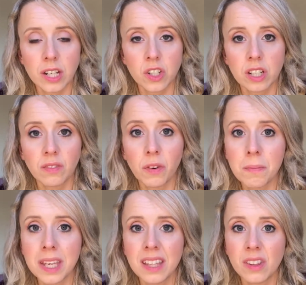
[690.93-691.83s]
it's just, for
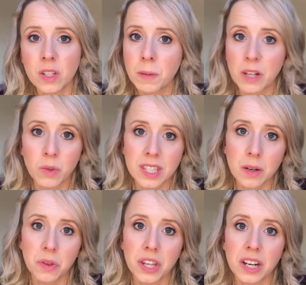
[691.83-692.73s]
me, there's better ones
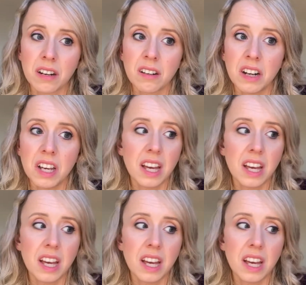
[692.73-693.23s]
out there,